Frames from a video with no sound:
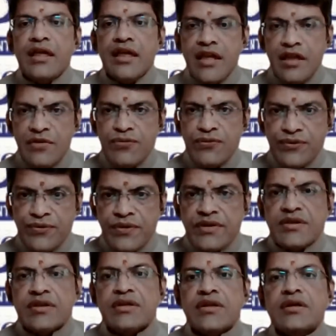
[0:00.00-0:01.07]
If
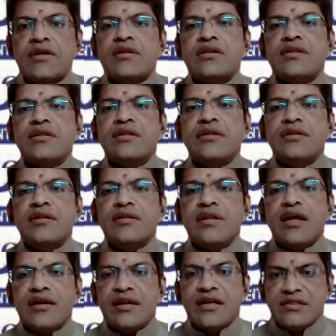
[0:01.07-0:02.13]

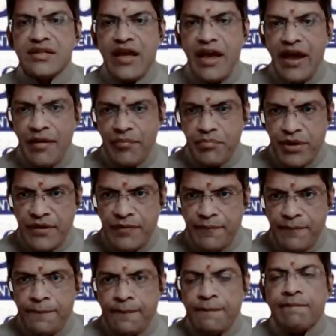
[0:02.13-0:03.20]
that doesn't happen,
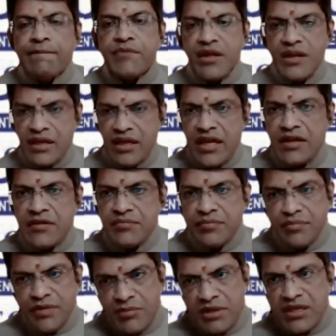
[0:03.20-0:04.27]
then again,
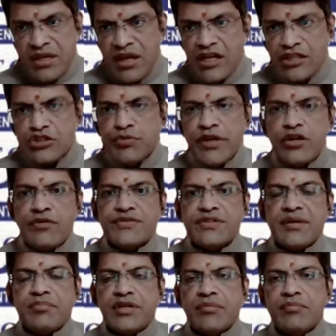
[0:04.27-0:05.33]
maybe the last week of
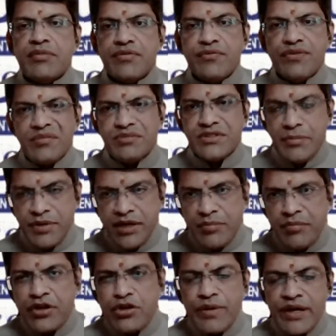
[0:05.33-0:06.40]
September, from
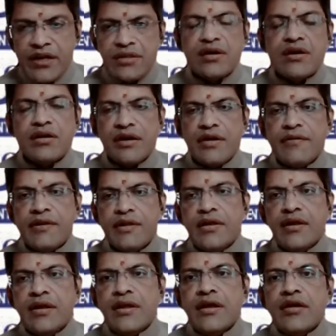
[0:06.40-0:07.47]
September 23rd,
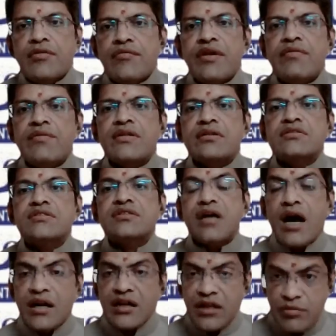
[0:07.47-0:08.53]
we will
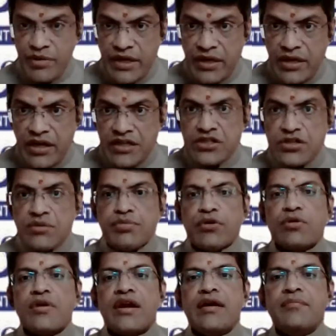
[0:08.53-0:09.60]
start our induction
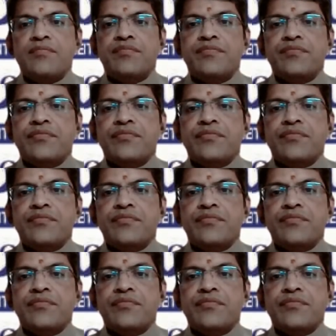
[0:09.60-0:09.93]
program,